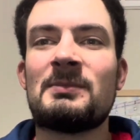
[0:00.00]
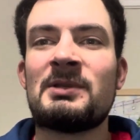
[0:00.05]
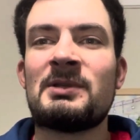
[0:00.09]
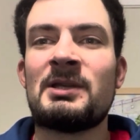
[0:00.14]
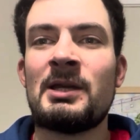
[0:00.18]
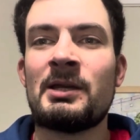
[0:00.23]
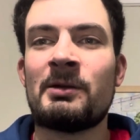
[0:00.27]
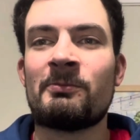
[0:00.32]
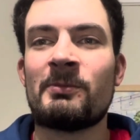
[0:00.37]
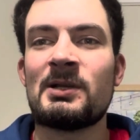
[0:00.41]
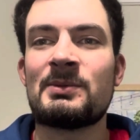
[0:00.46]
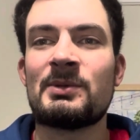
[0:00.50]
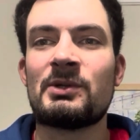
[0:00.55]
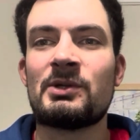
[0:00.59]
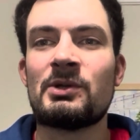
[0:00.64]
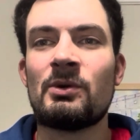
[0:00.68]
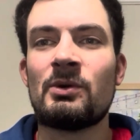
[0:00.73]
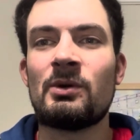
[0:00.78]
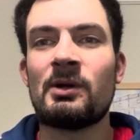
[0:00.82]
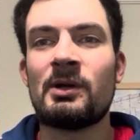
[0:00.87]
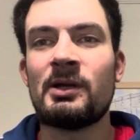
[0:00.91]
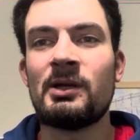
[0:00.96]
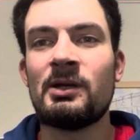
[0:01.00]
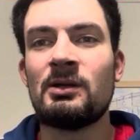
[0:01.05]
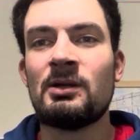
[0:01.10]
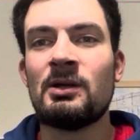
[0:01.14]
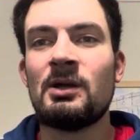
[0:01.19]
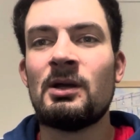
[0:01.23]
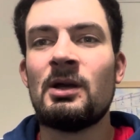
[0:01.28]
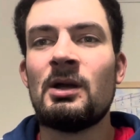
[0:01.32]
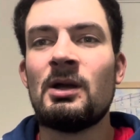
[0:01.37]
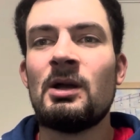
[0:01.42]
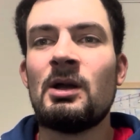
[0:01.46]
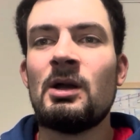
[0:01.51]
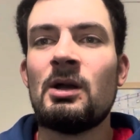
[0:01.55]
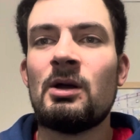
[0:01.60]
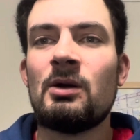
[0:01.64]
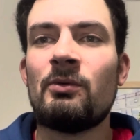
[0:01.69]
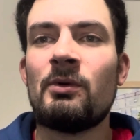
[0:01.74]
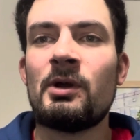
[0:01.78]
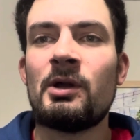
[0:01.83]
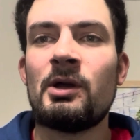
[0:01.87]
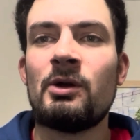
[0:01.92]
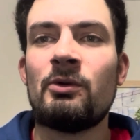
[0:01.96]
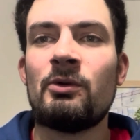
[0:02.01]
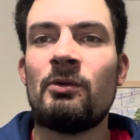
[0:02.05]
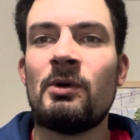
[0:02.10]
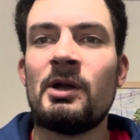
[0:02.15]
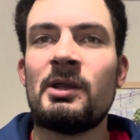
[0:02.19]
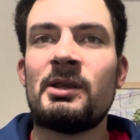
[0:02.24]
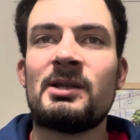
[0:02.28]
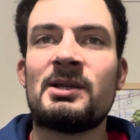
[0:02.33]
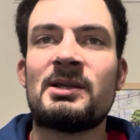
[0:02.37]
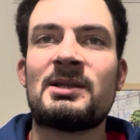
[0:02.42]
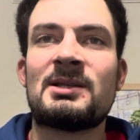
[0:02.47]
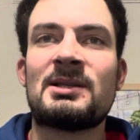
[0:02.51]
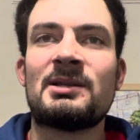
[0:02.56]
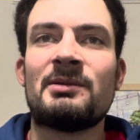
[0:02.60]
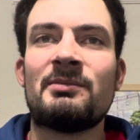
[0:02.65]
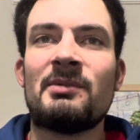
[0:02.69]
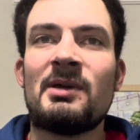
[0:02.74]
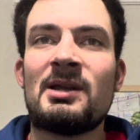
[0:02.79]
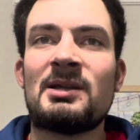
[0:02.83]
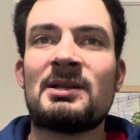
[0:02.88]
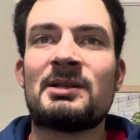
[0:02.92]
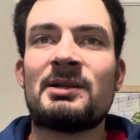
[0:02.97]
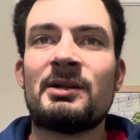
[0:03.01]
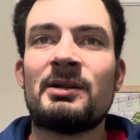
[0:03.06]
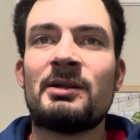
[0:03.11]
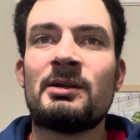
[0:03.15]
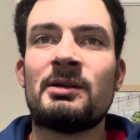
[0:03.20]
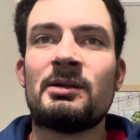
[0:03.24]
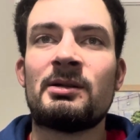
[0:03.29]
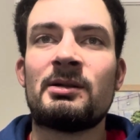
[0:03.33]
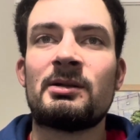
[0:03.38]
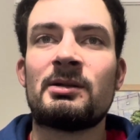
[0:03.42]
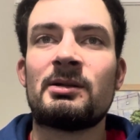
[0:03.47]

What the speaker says: taking Respiratory 101 this semester.